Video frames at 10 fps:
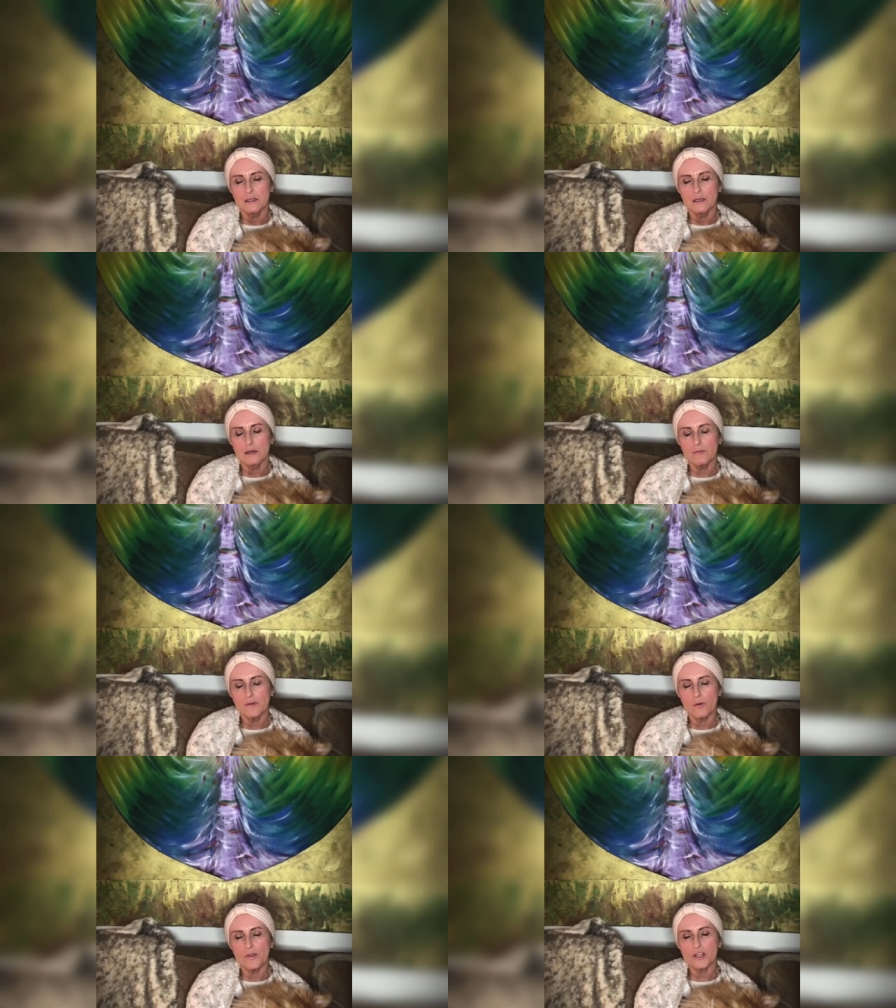of,
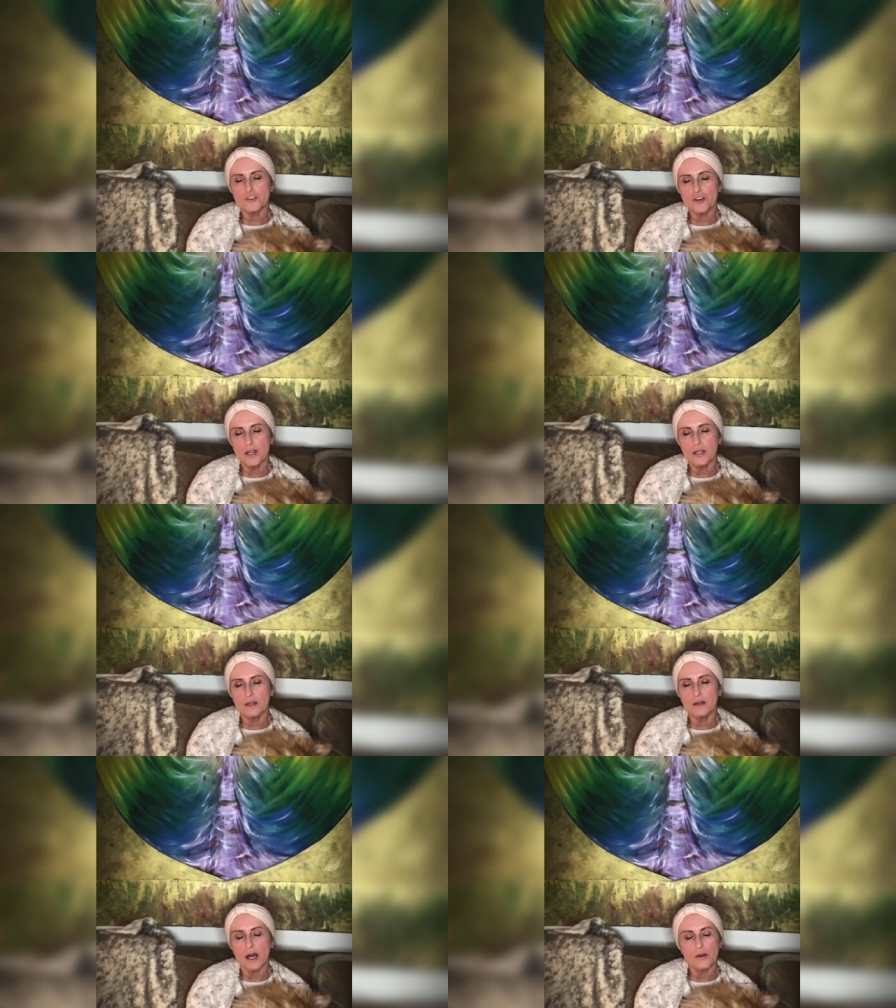oh, that's right,
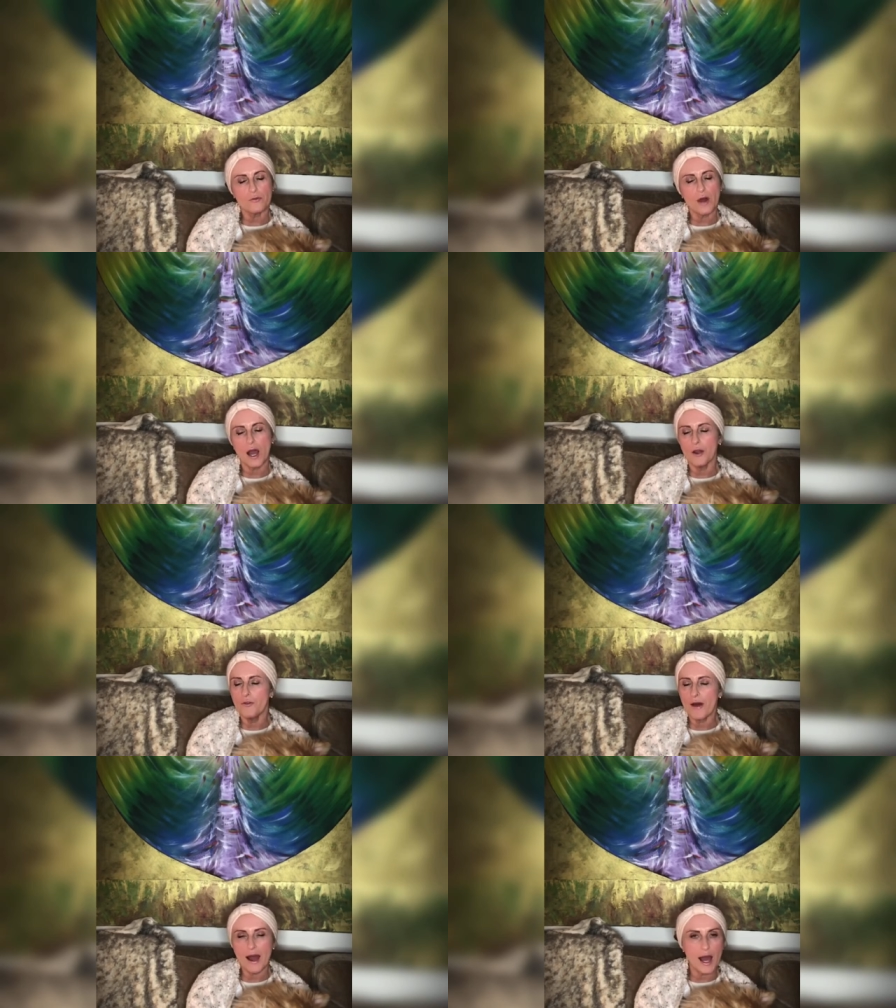I don't know how
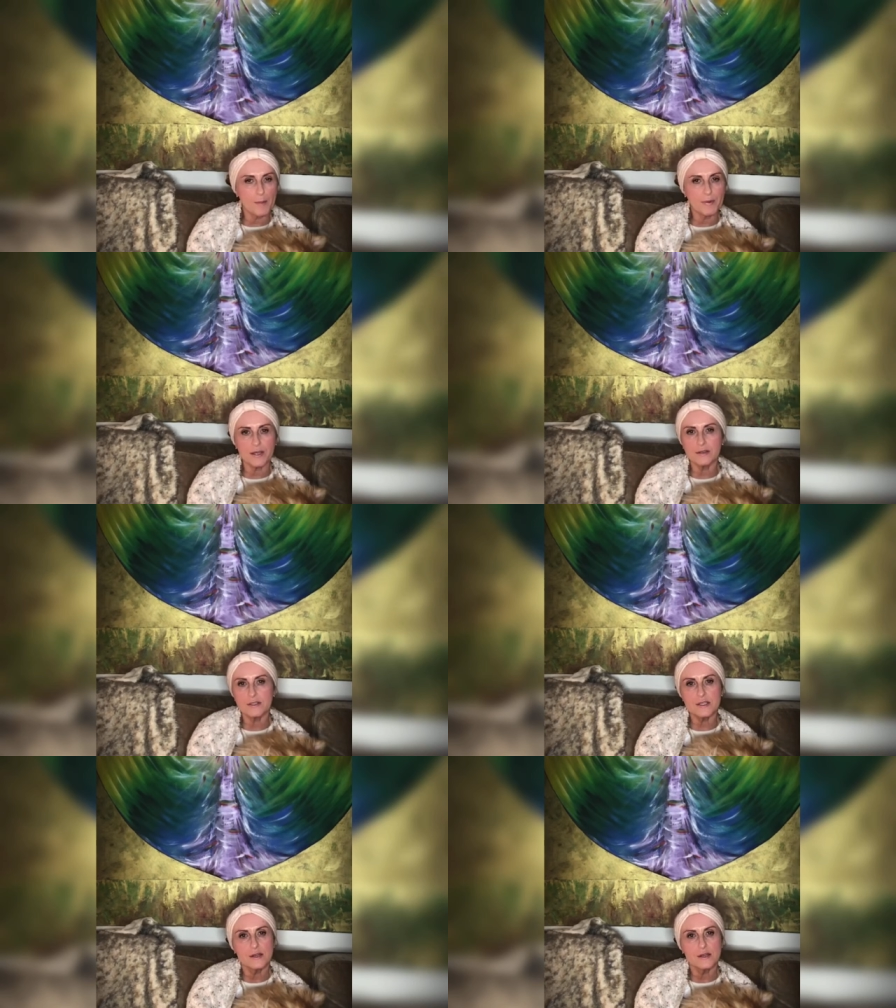that happened.